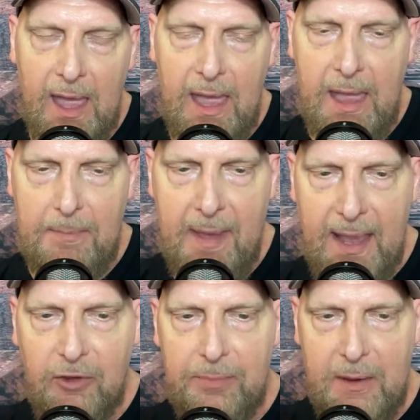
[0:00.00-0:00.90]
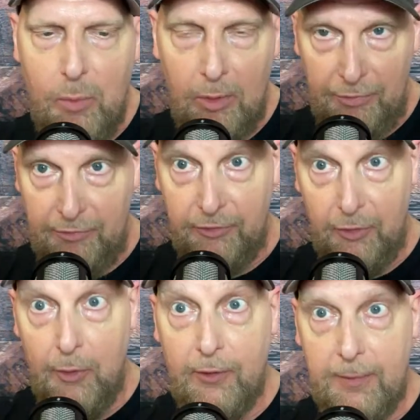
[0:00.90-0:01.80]
it makes me want to
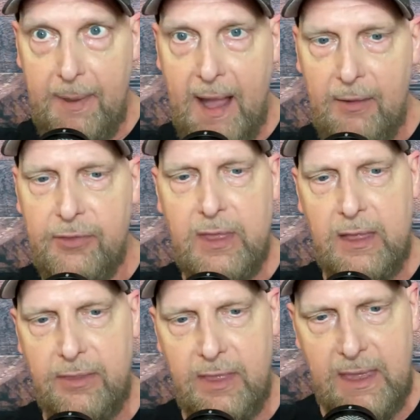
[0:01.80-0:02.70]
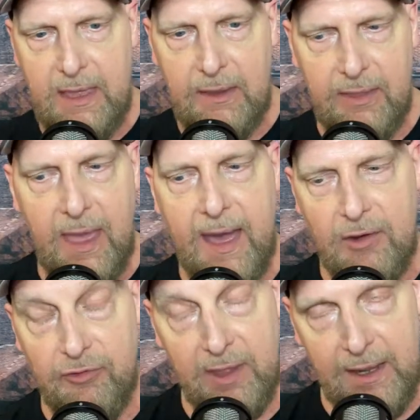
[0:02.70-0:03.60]
talk about the
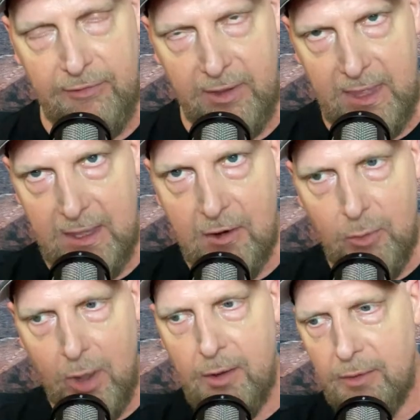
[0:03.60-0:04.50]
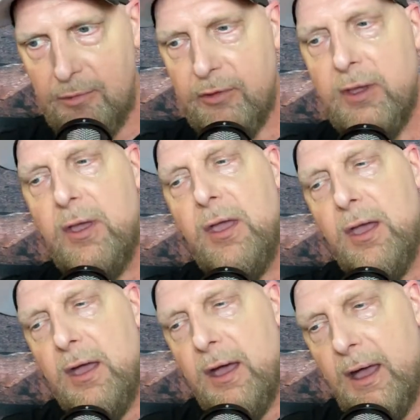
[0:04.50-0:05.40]
HDT quote.
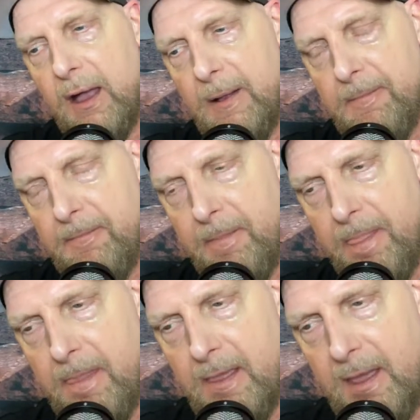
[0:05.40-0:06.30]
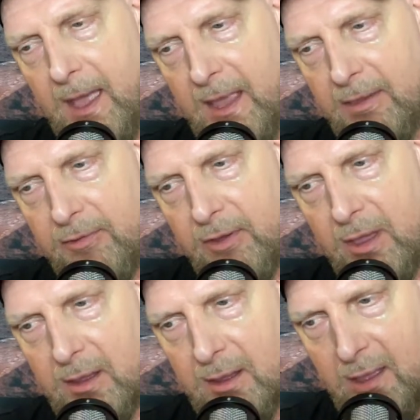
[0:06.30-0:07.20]
And
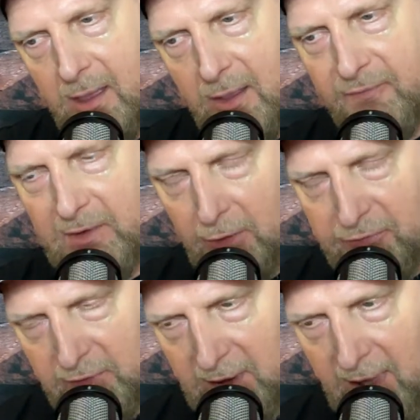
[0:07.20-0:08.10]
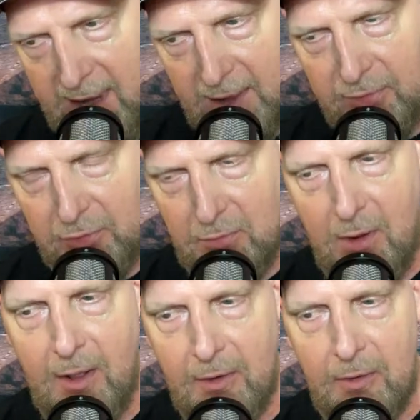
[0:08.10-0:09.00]
a philosopher like
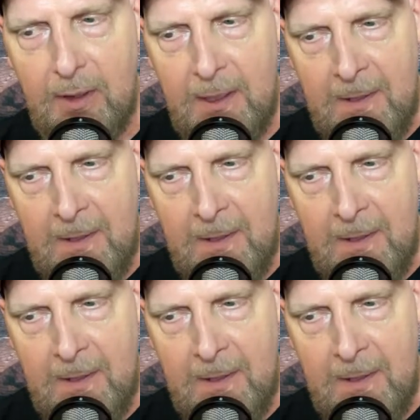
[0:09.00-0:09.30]
Thoreau,